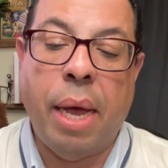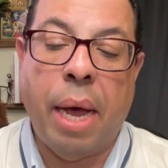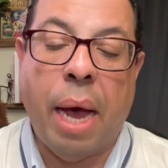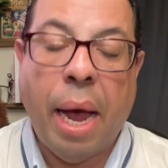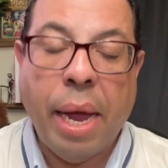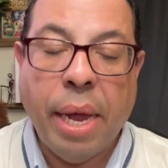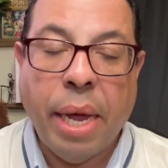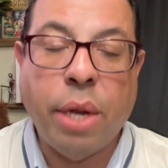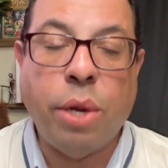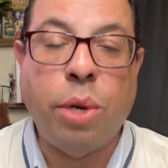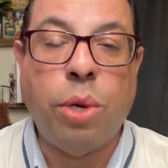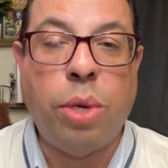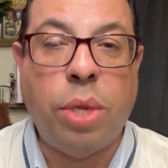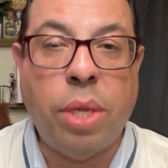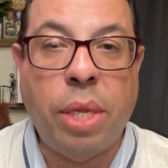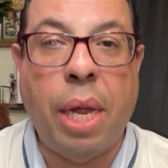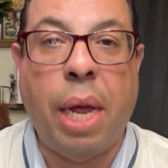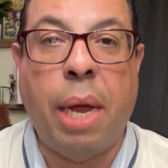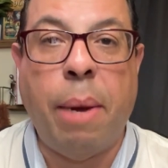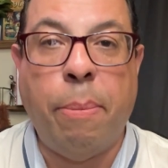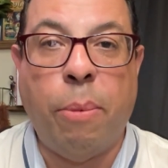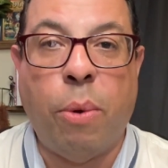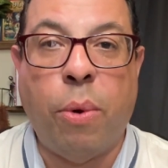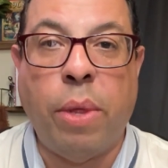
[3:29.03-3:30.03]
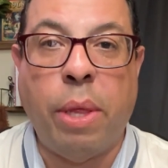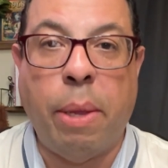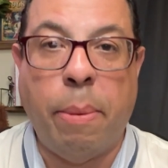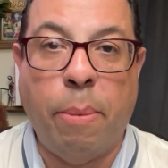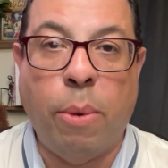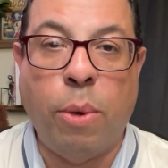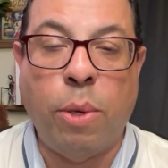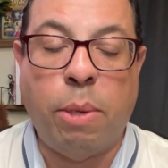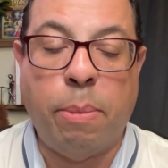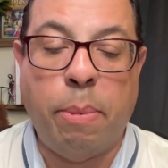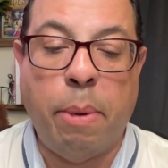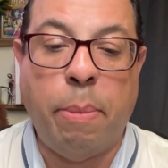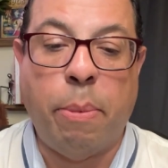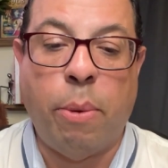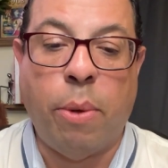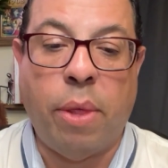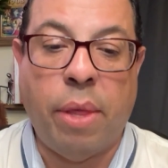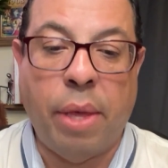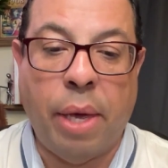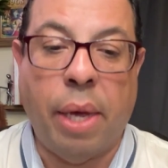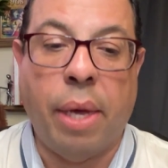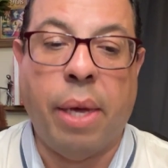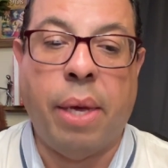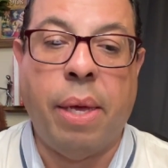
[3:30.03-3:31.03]
I understand more than most people
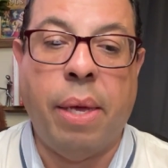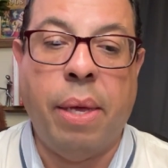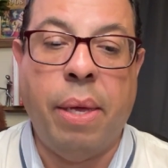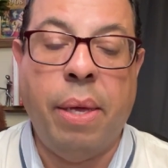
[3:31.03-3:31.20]
think